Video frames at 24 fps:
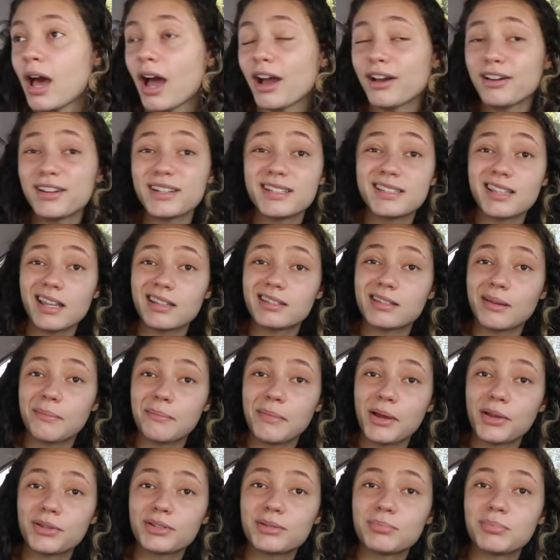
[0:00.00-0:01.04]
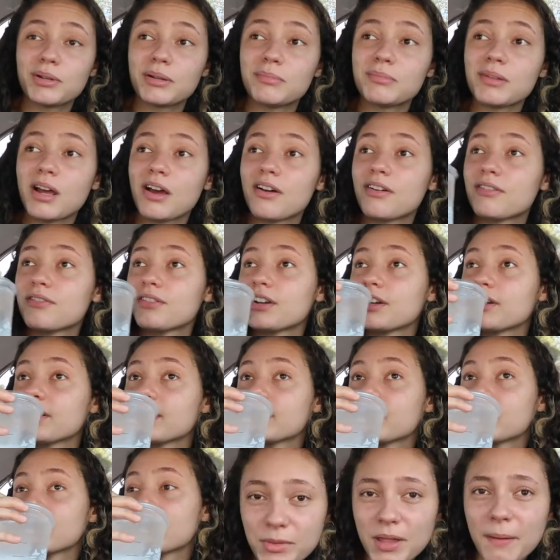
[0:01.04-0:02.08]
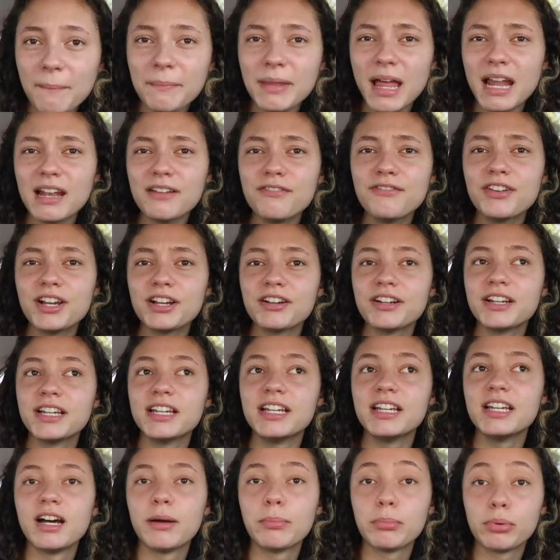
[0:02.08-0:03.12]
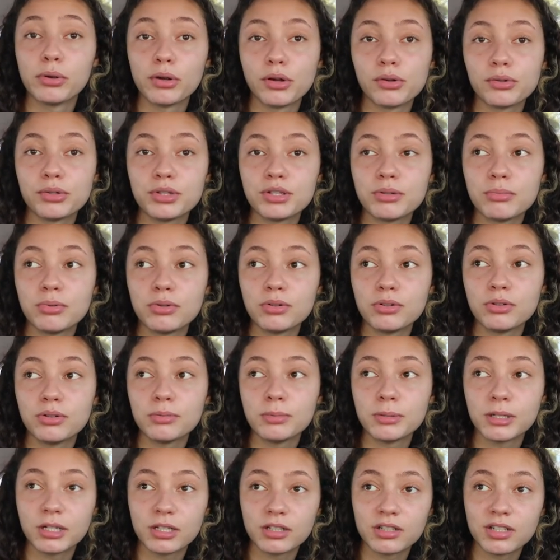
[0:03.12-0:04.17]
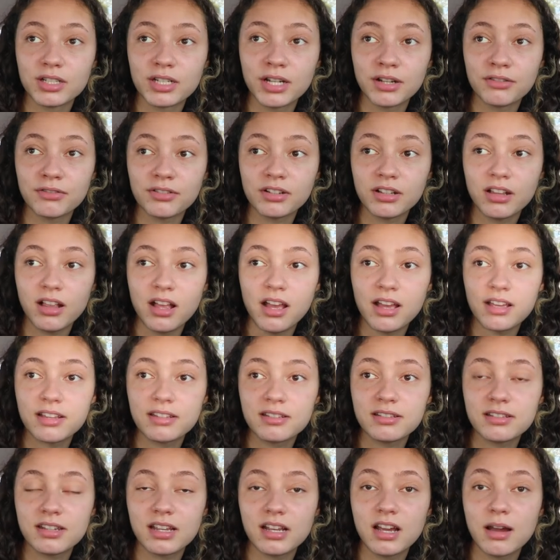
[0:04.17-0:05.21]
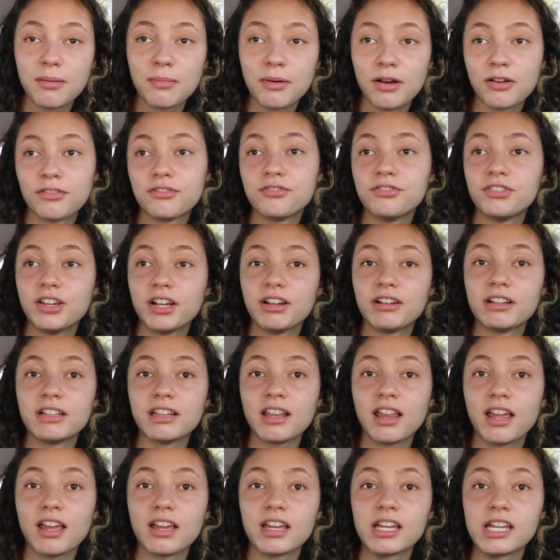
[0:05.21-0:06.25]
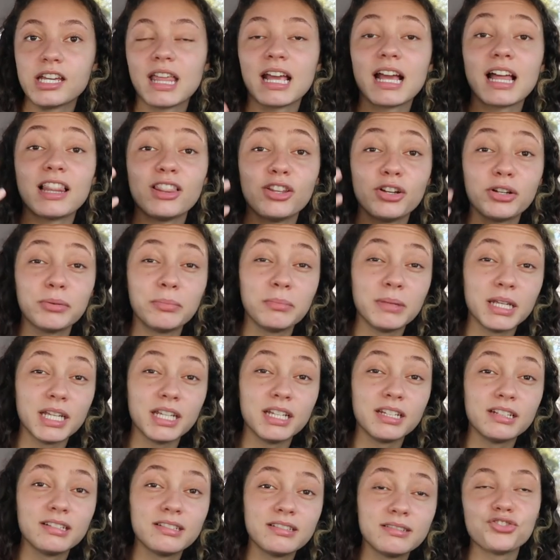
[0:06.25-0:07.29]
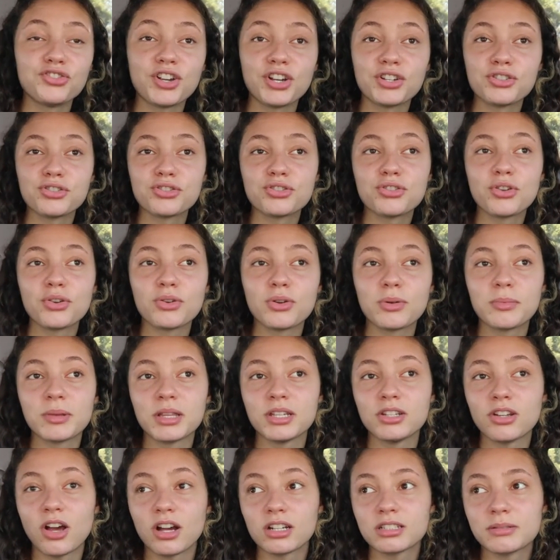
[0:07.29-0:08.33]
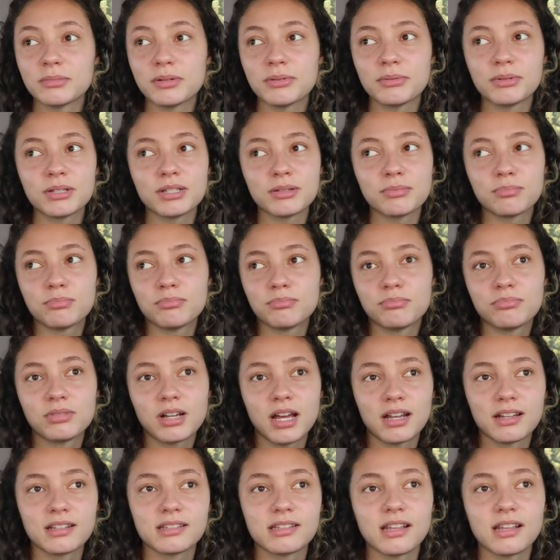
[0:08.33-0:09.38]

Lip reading: I could have said something else, but I'm not a very approachable person, I've realized. I come off very like I look mean. Strangers don't normally talk to me, which is kind of